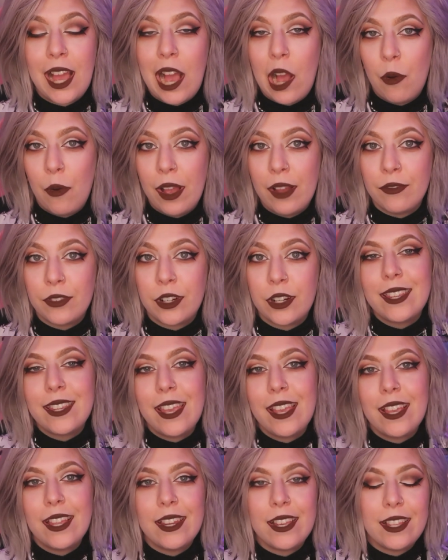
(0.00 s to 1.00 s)
However,
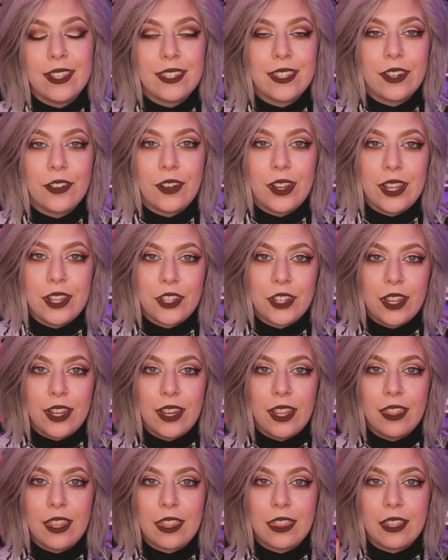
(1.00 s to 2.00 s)
take into
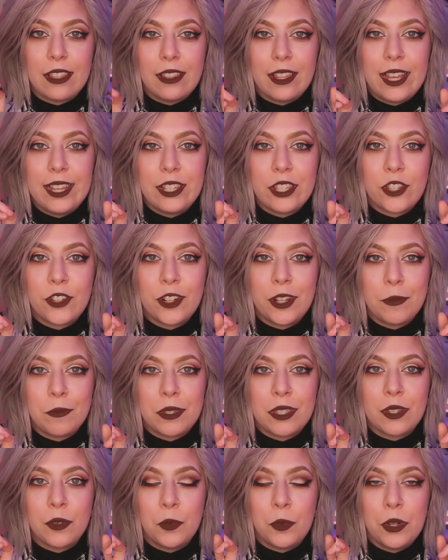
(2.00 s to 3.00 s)
consideration that the light
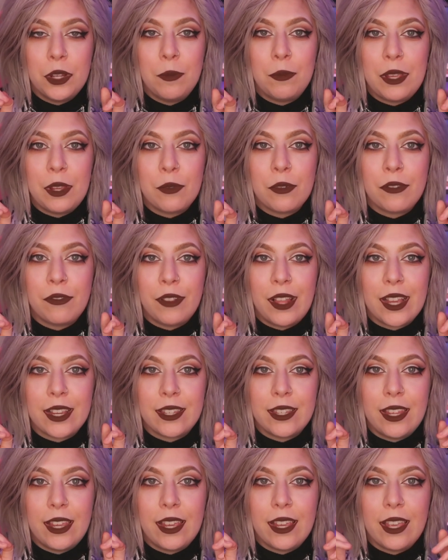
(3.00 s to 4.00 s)
strips would be
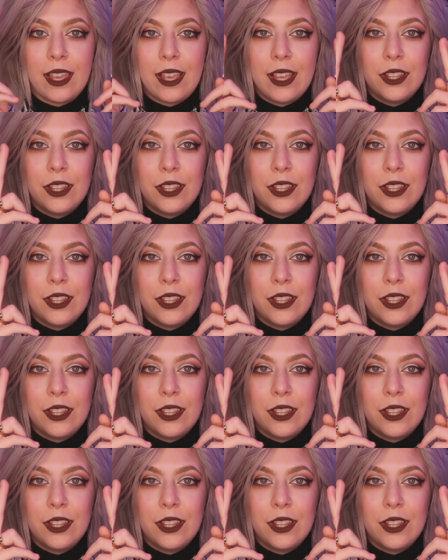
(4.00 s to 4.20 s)
reflecting